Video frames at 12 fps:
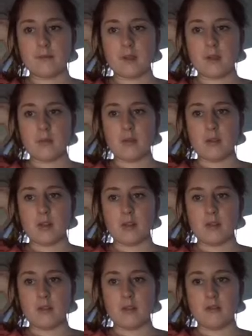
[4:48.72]
Number 2,
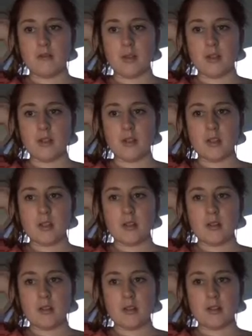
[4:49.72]
you've mentioned that you're
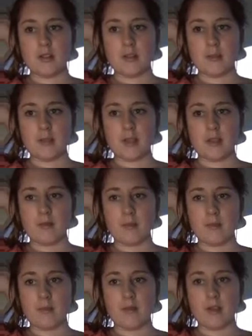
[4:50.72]
not the same Seth from
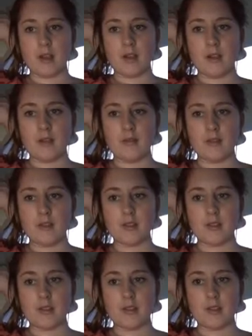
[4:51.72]
before. How different is
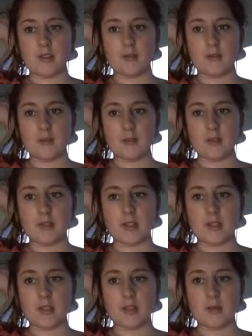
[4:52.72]
the Seth from the Seth
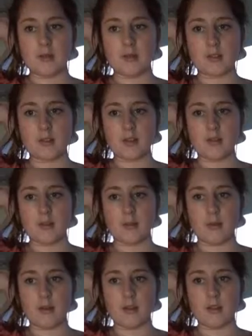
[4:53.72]
that was Jane
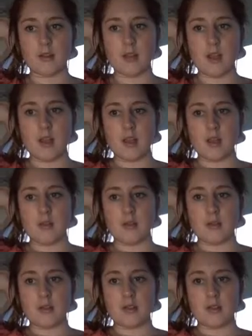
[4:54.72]
Roberts? What
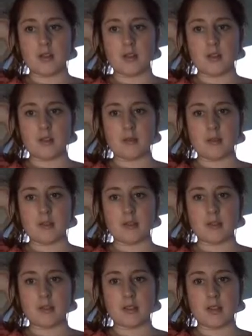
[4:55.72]
has changed about you
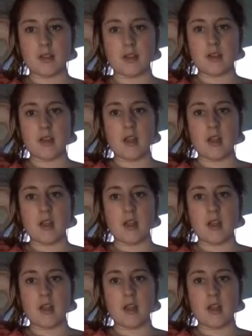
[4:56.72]
since then?